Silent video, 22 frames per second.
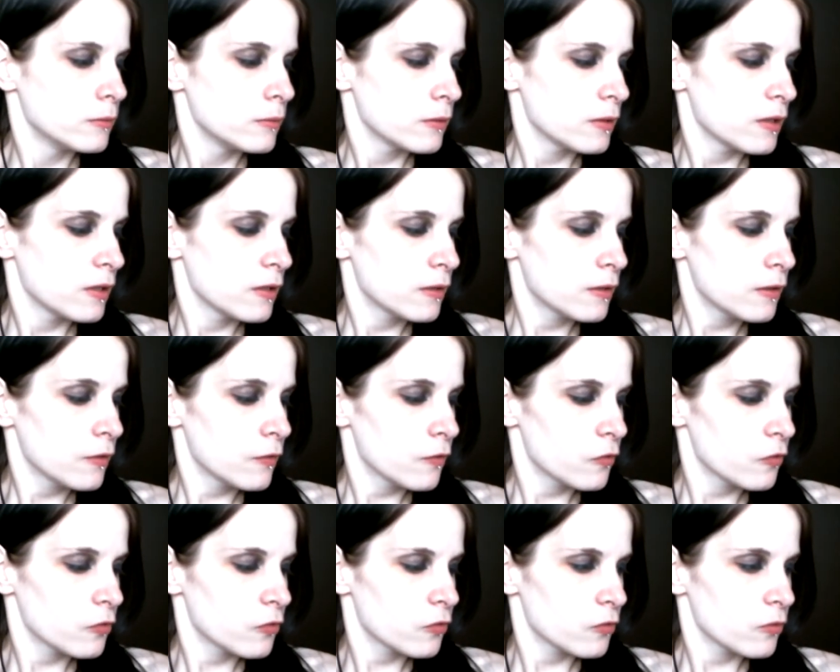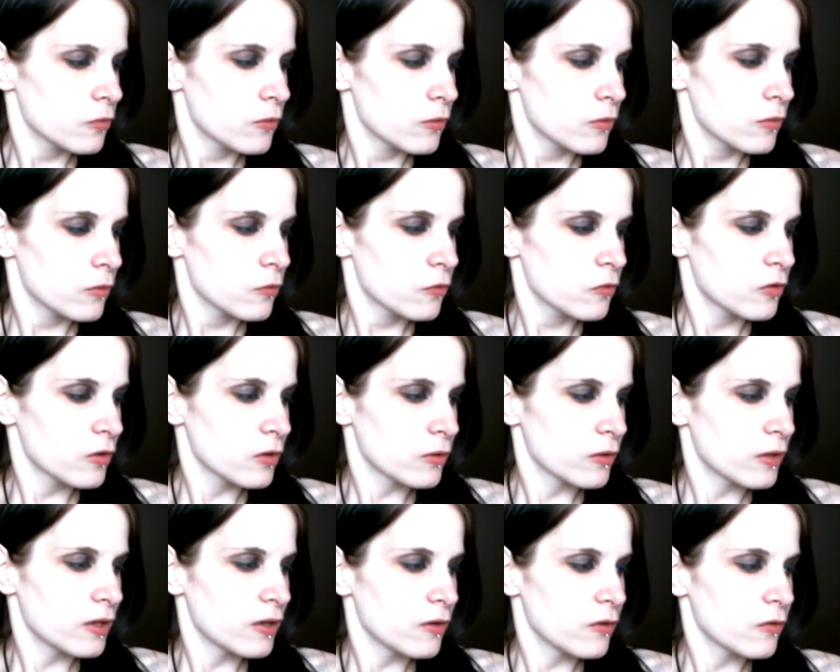In this
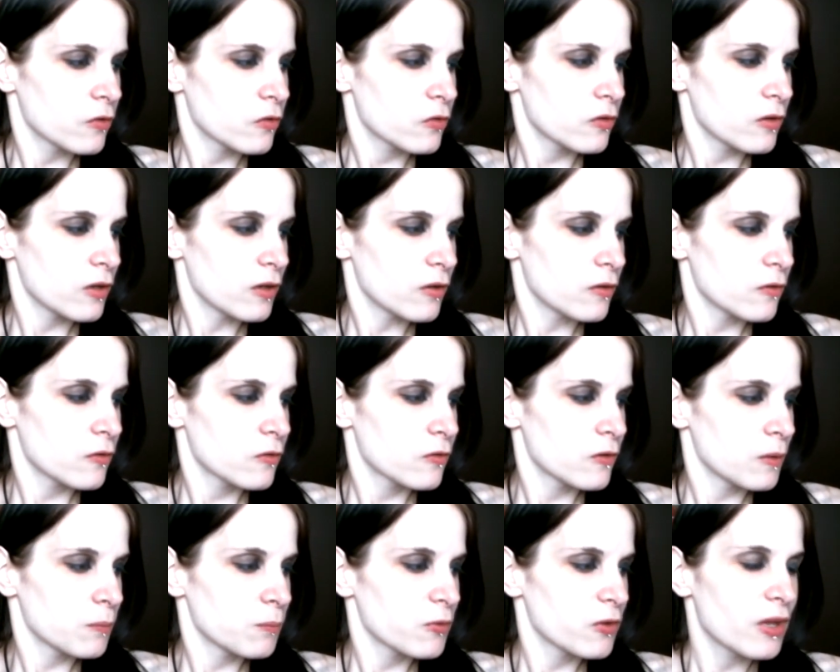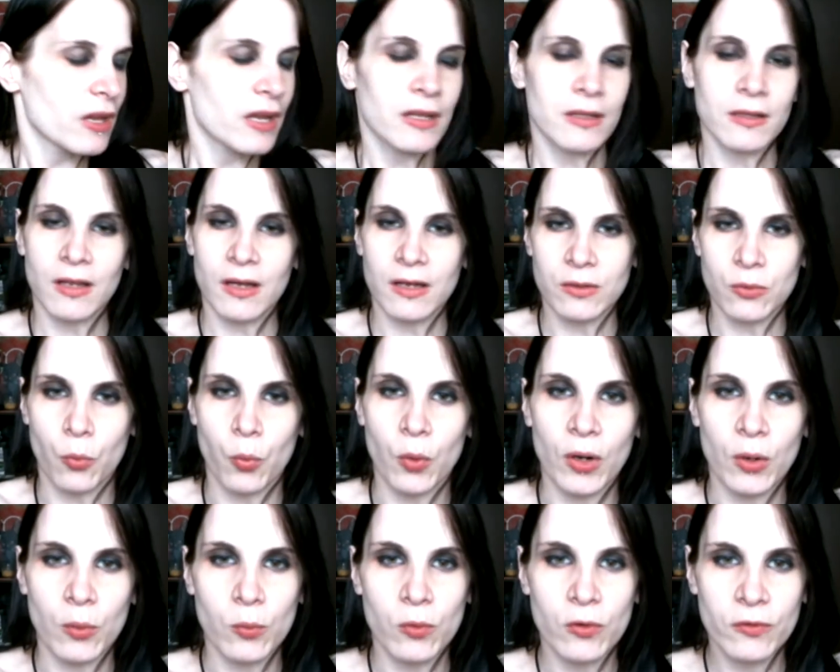series, it seems like a lot of
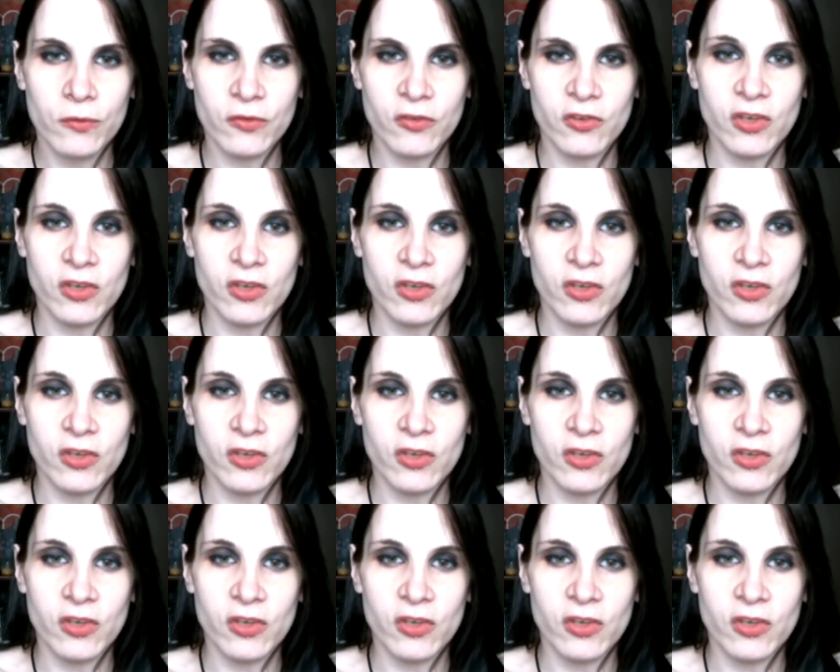werewolves